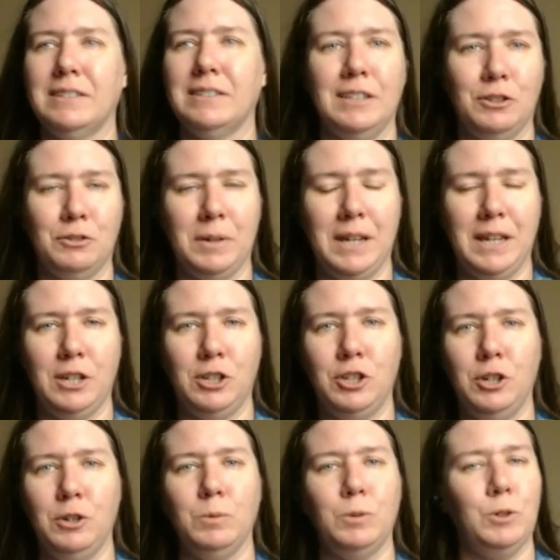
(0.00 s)
sensory
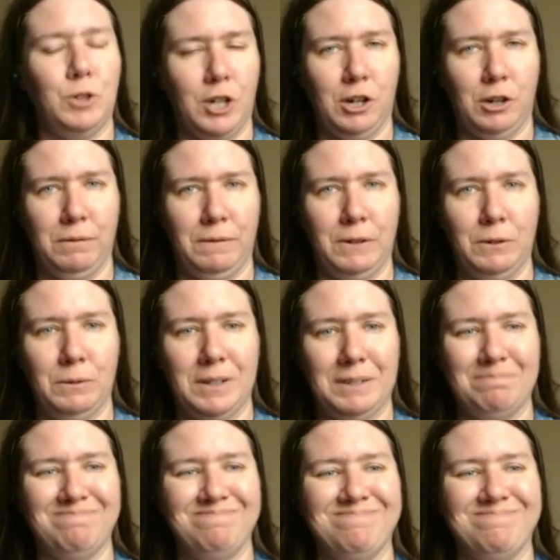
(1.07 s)
issue to junk food.